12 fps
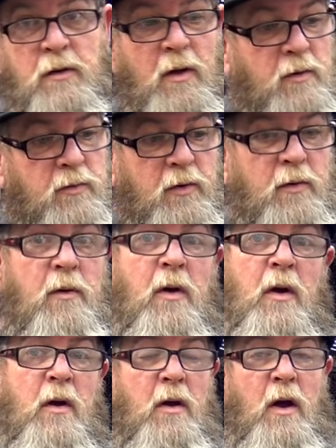of luck to you
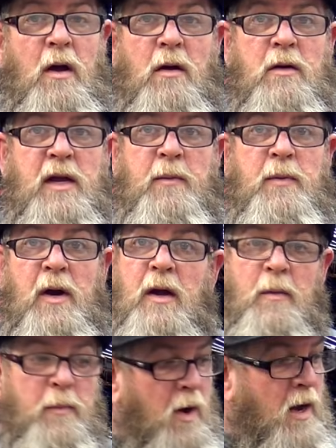keeping it
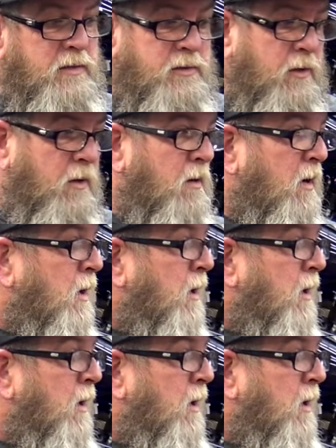upright. So